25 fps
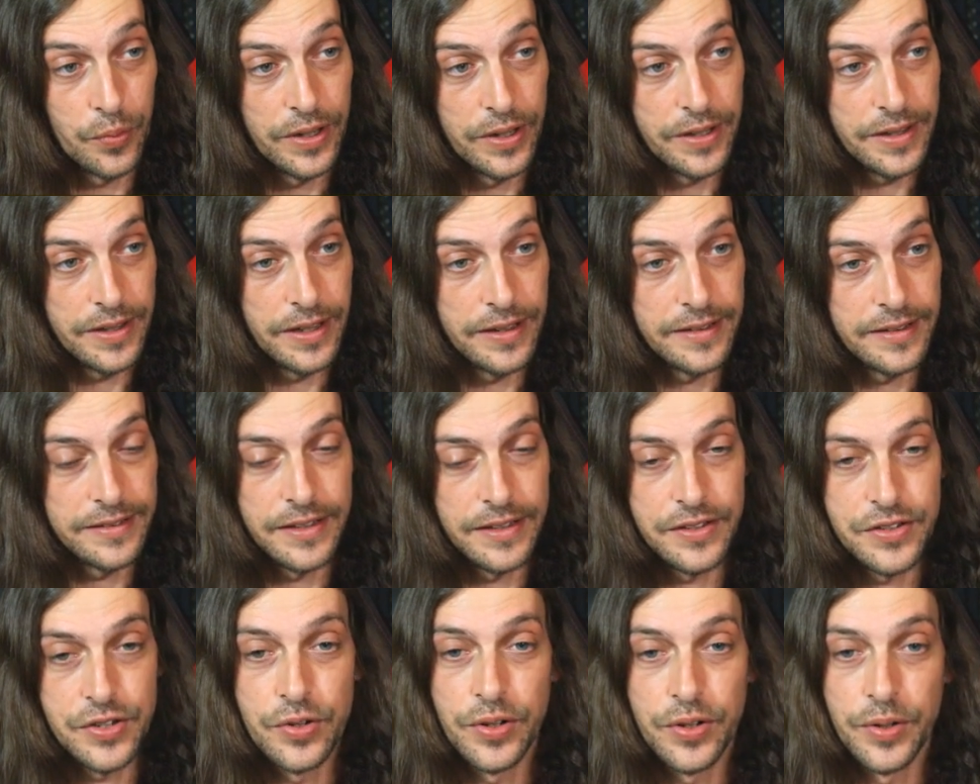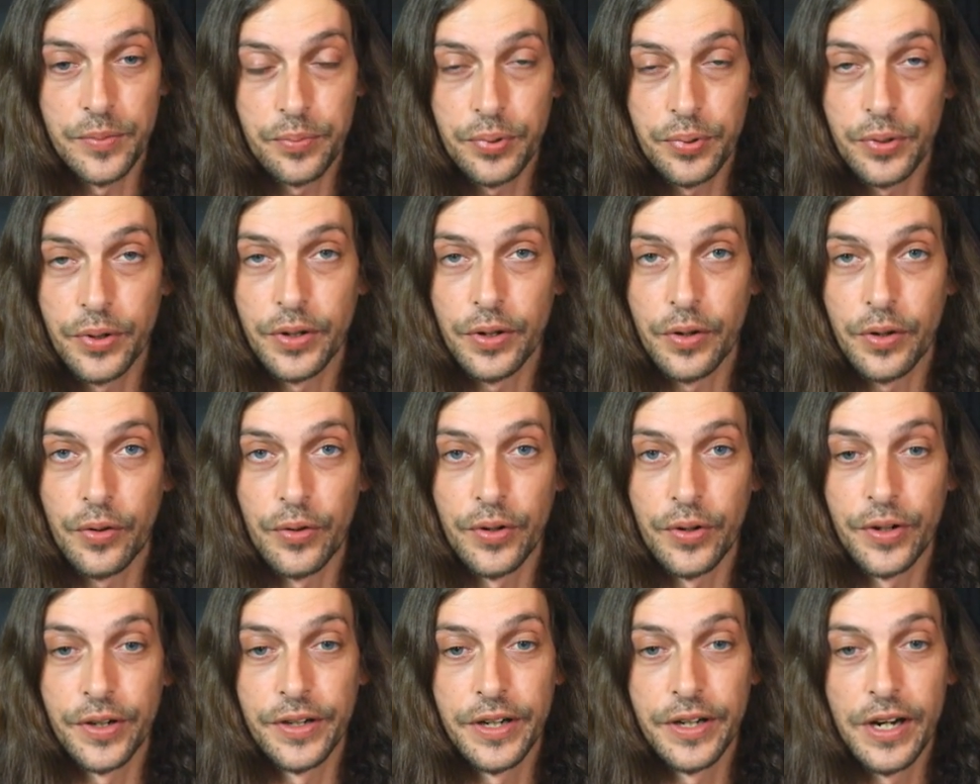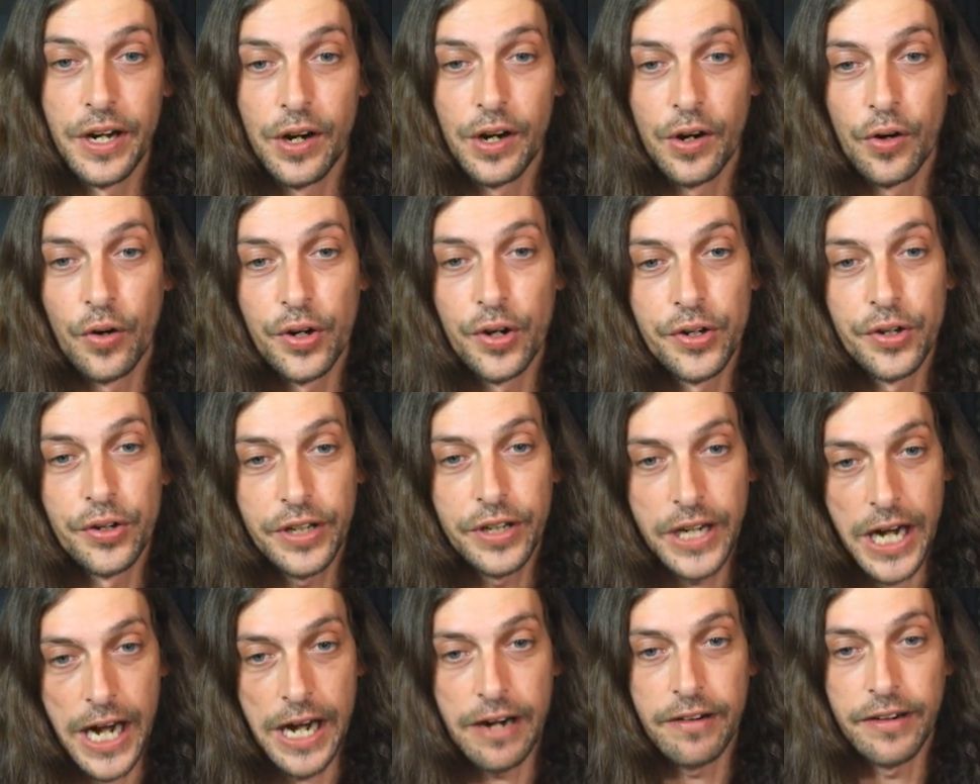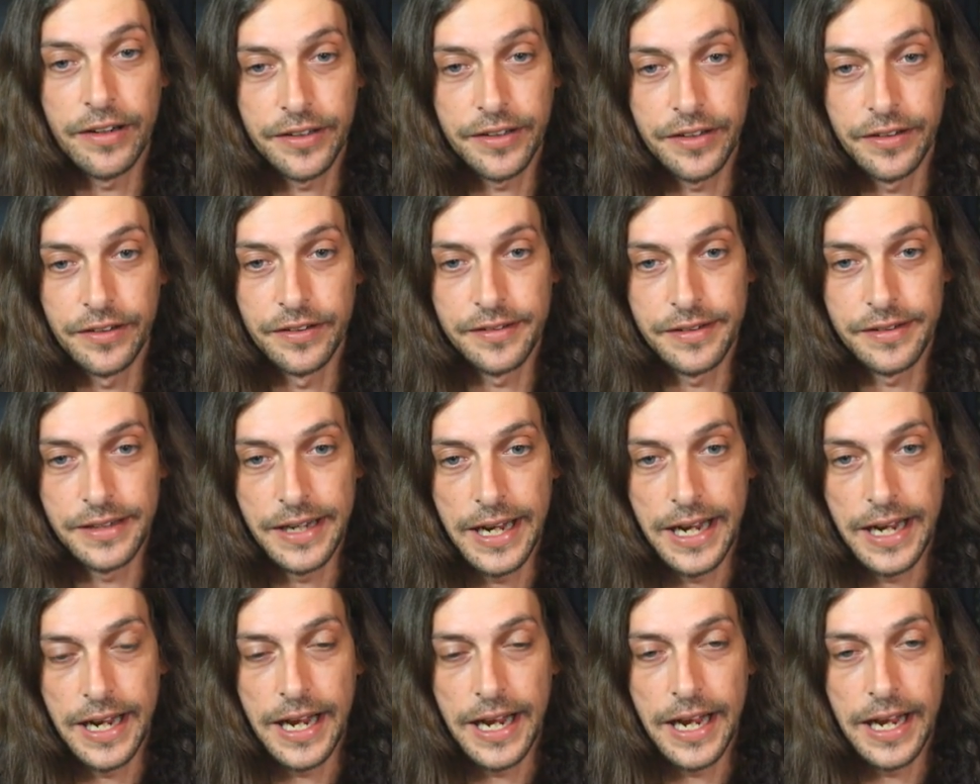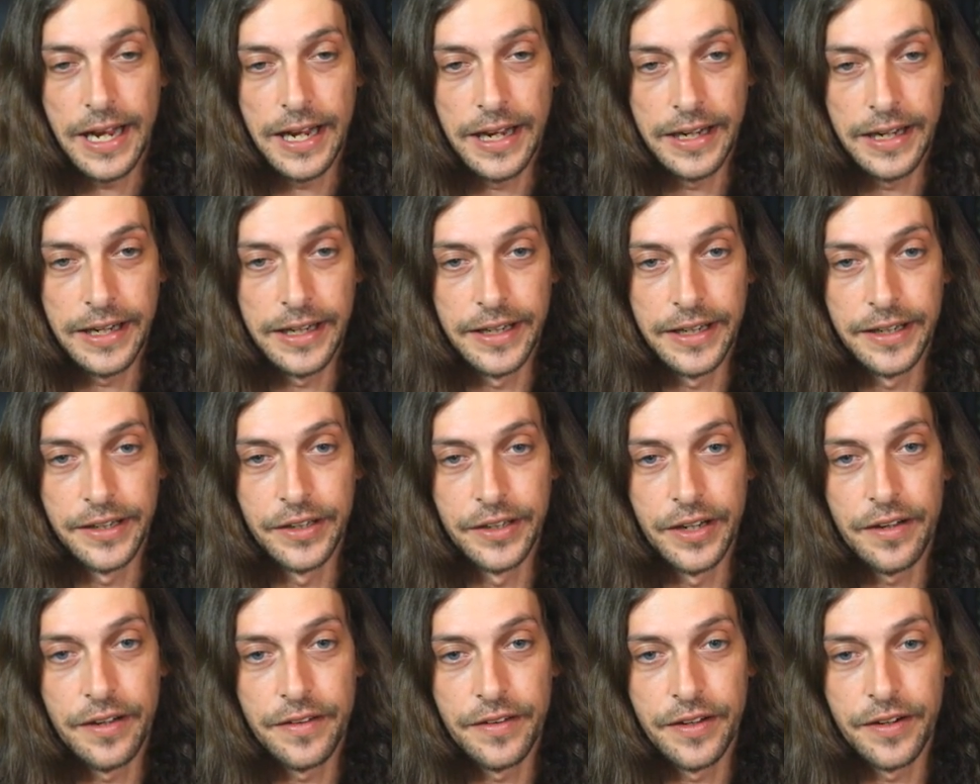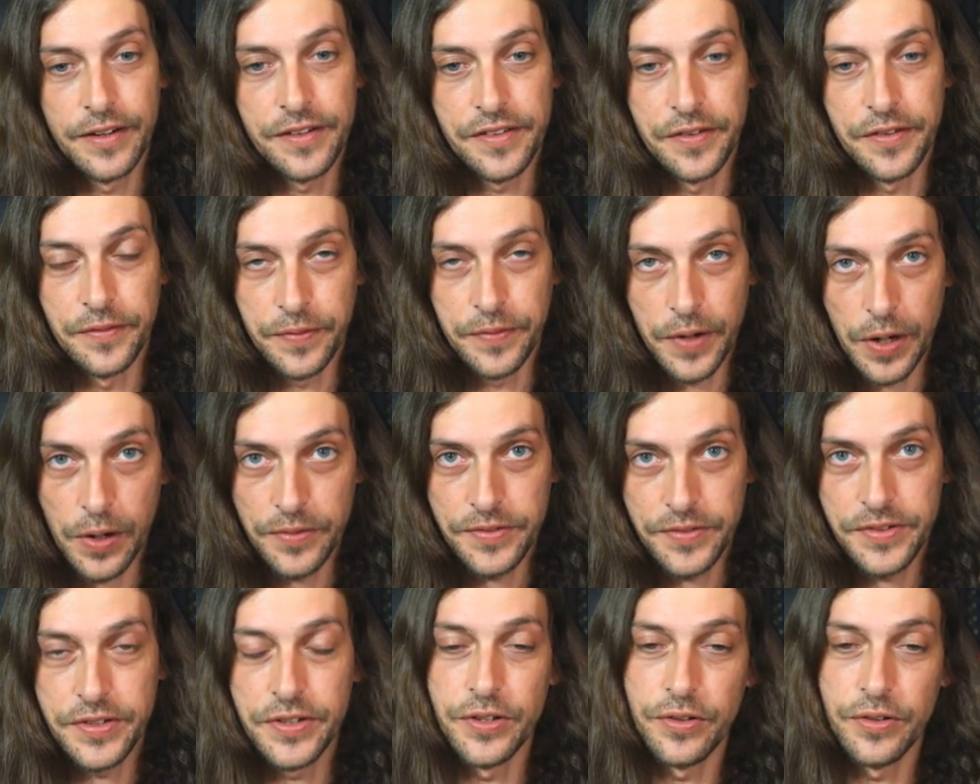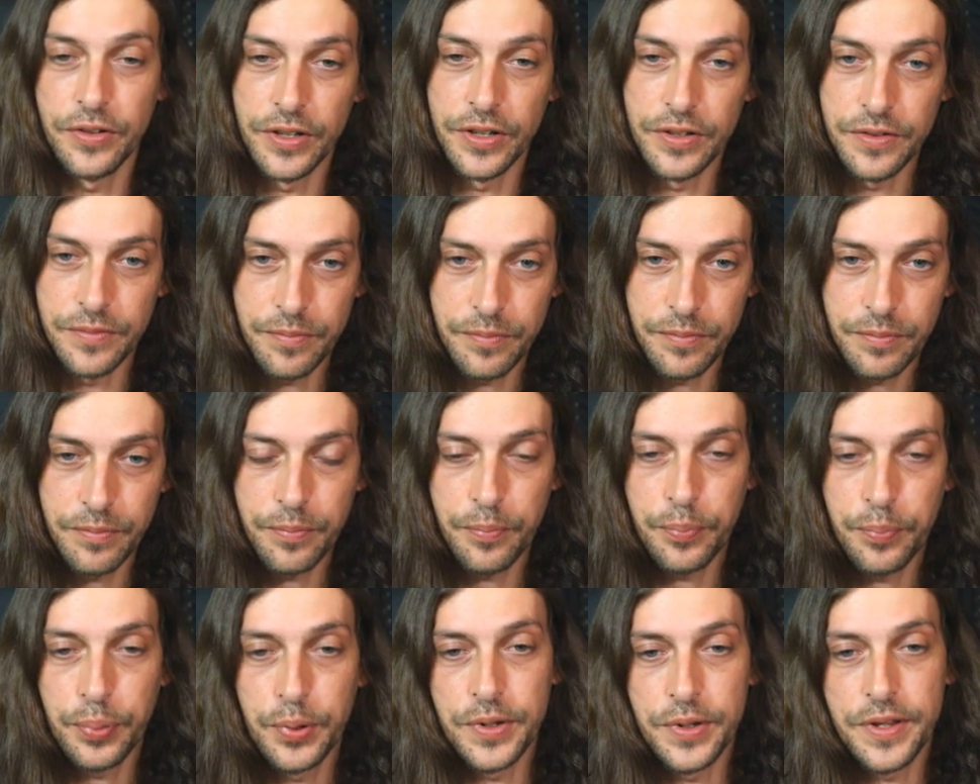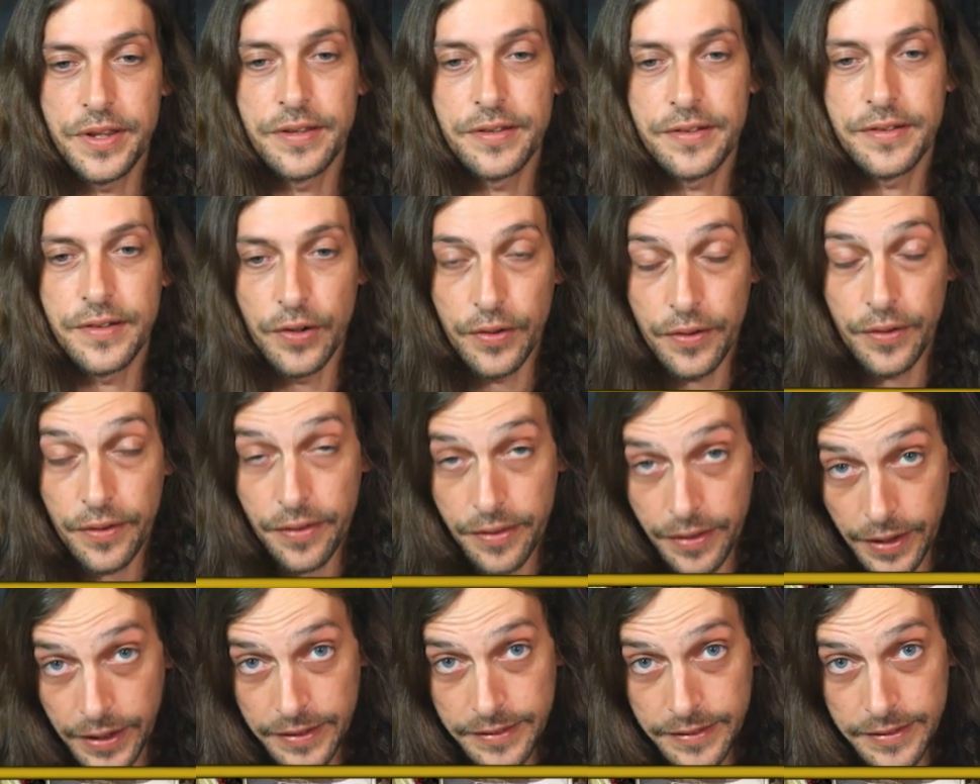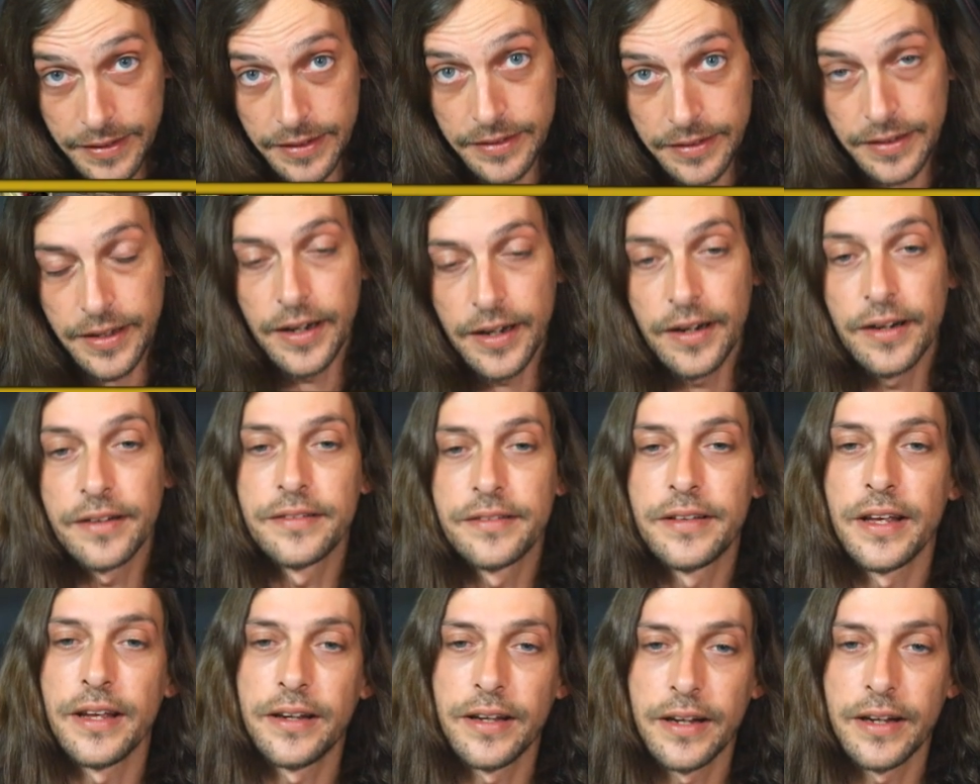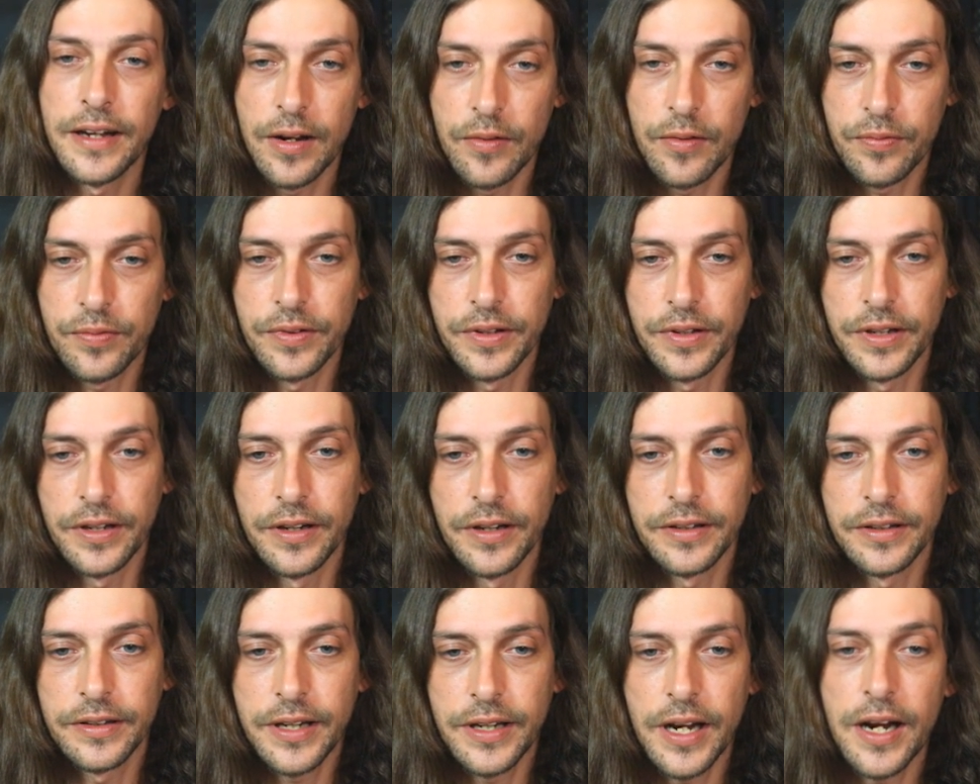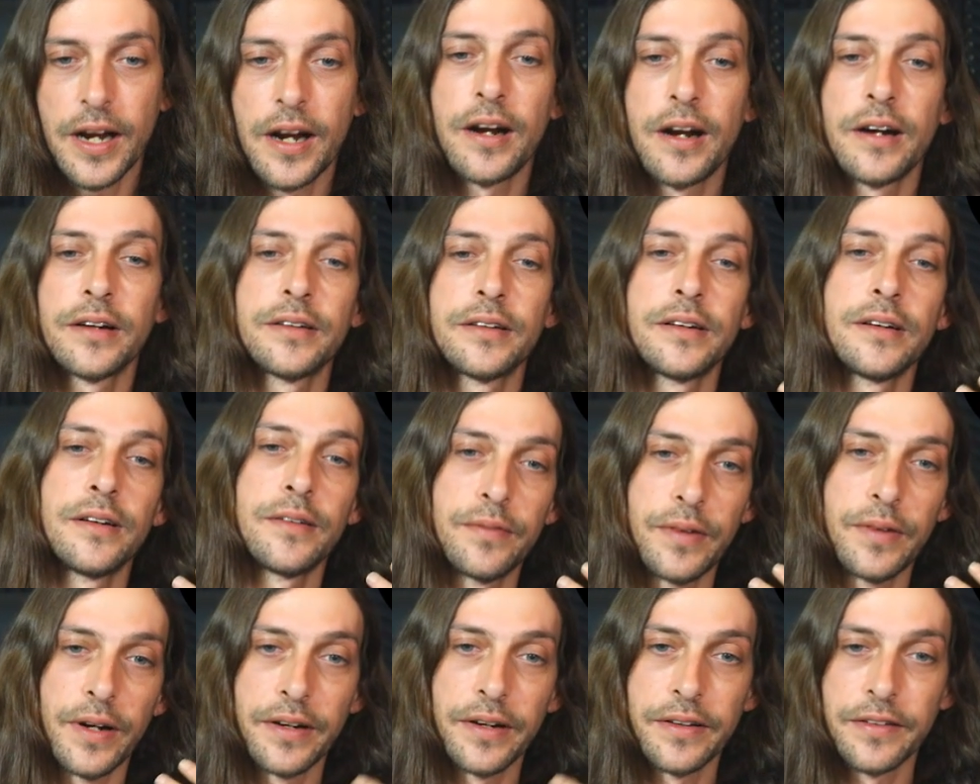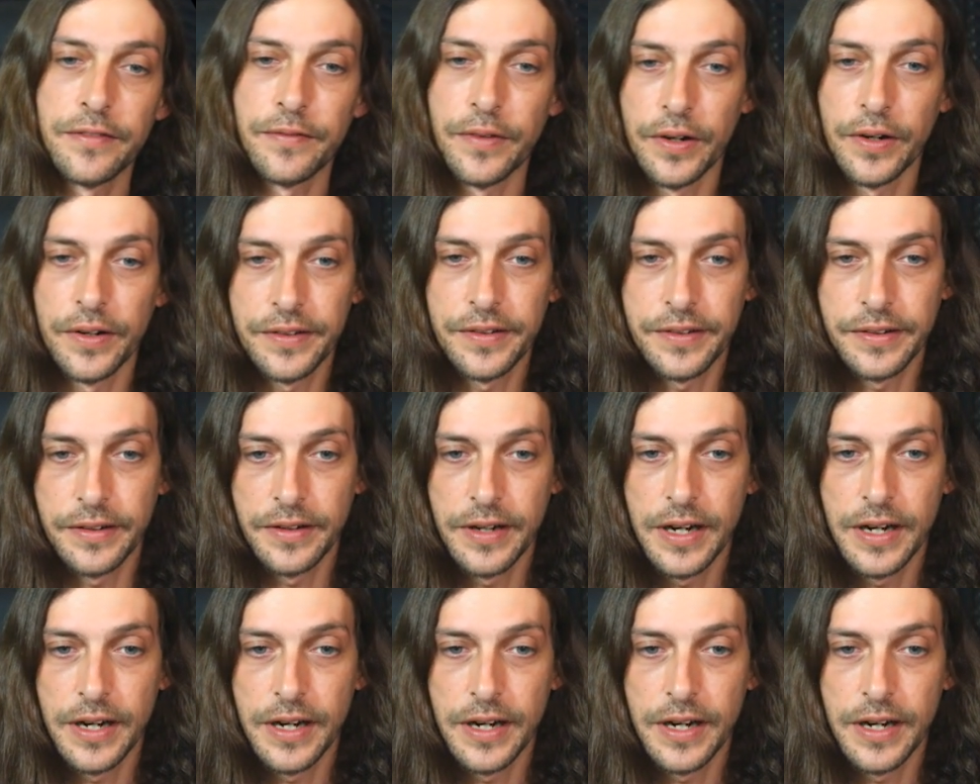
things that you can put on your characters. And there's the vault, so you can put certain things in there and take it out for the other character, vice versa.